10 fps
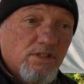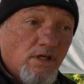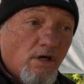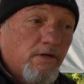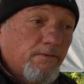
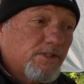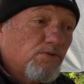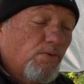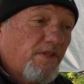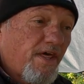
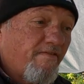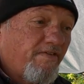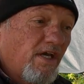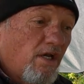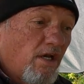synonymous with
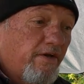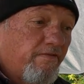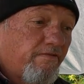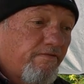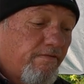having a lot
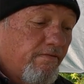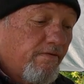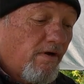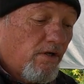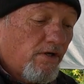of
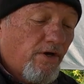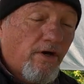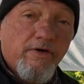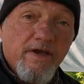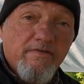old
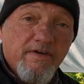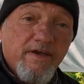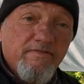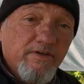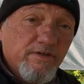RAF
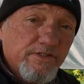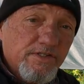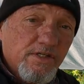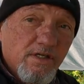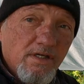
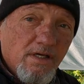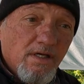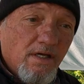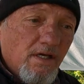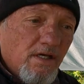airfields.
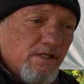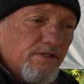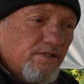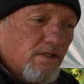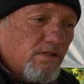
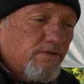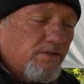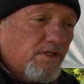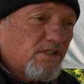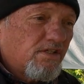So
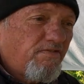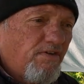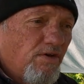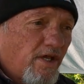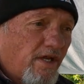there's a
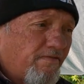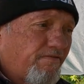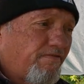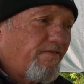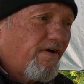few that
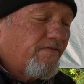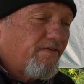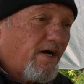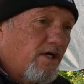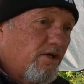
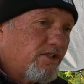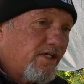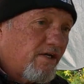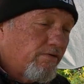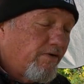I've kind of
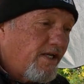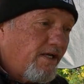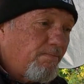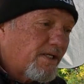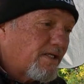looked at
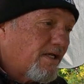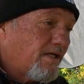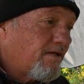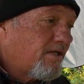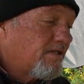already, but
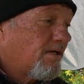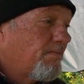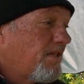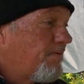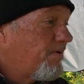
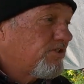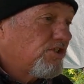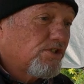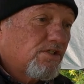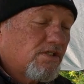some of them are
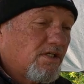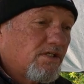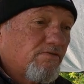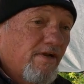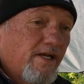just,
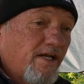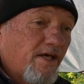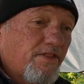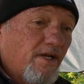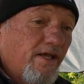there's really
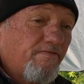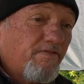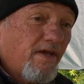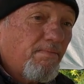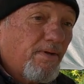nothing
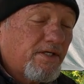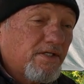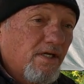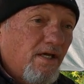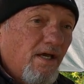left there. But
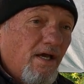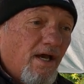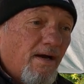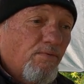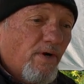
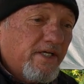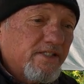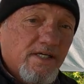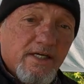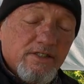I'm quite
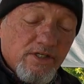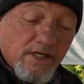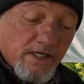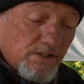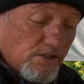excited
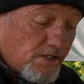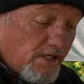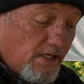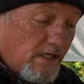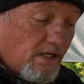today to
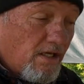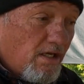see